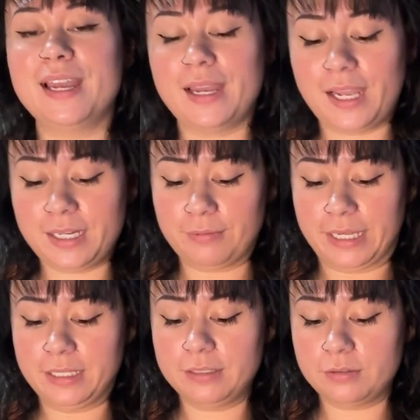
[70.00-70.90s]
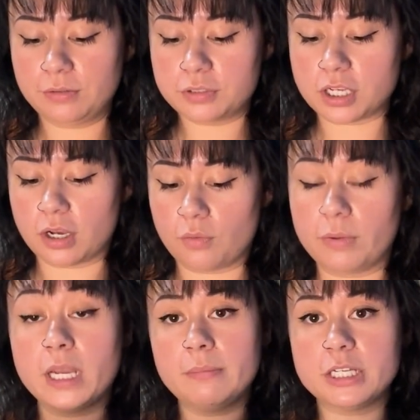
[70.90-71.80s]
Anyway, so we
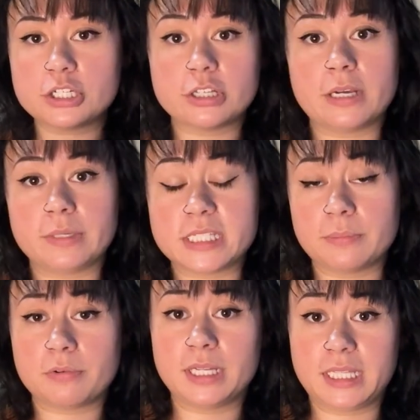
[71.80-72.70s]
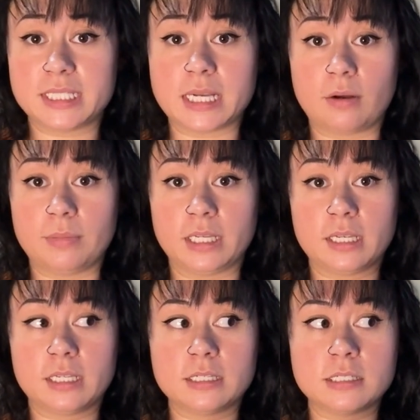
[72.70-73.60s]
gotta make sure that we separate these out,
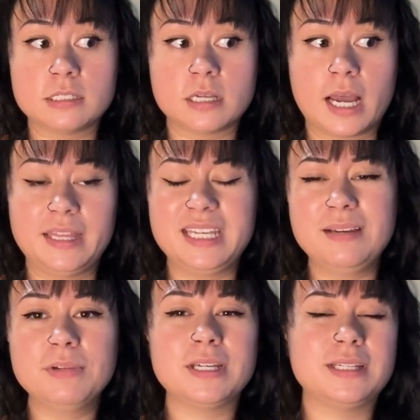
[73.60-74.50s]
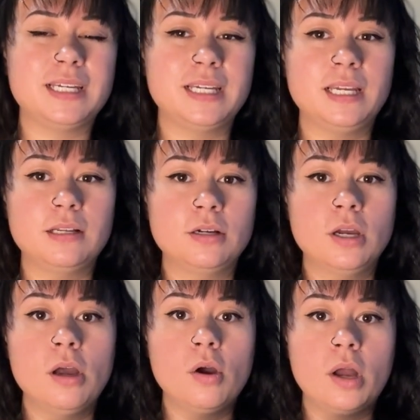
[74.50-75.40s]
because I think I'm gonna need
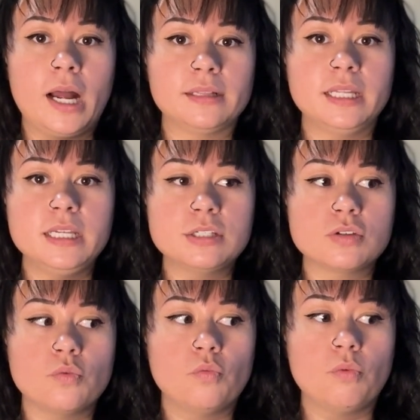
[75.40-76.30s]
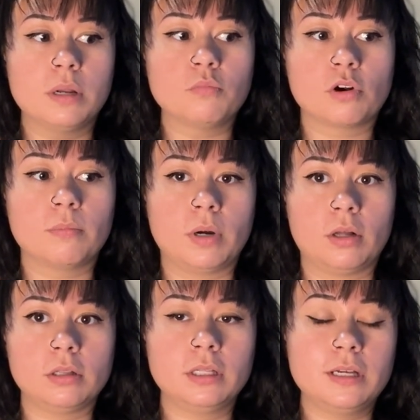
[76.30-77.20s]
at least one more
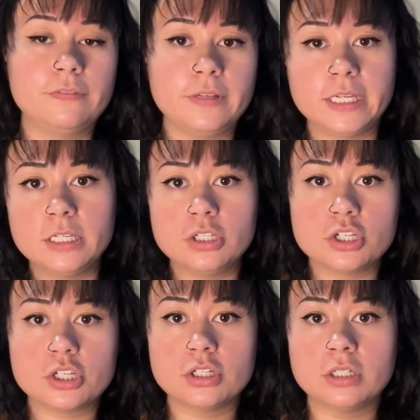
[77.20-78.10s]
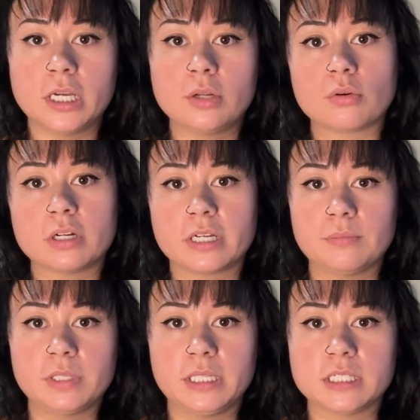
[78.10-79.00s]
ball of each in order to
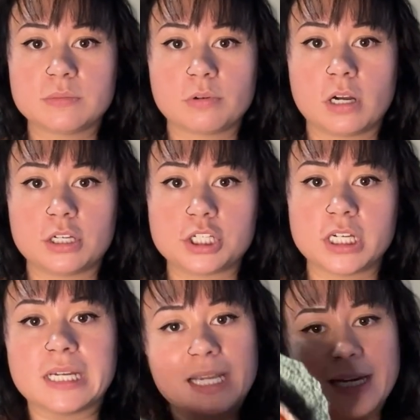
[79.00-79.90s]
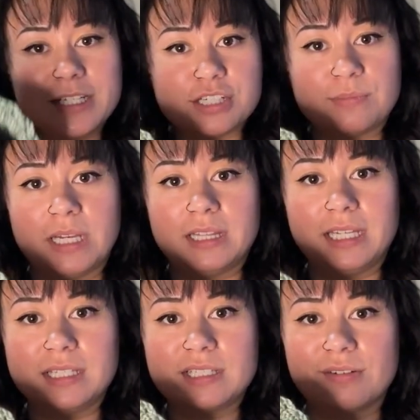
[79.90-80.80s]
complete this project. I kind of just made
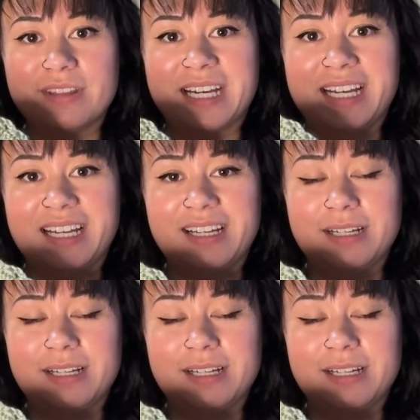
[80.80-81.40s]
these so that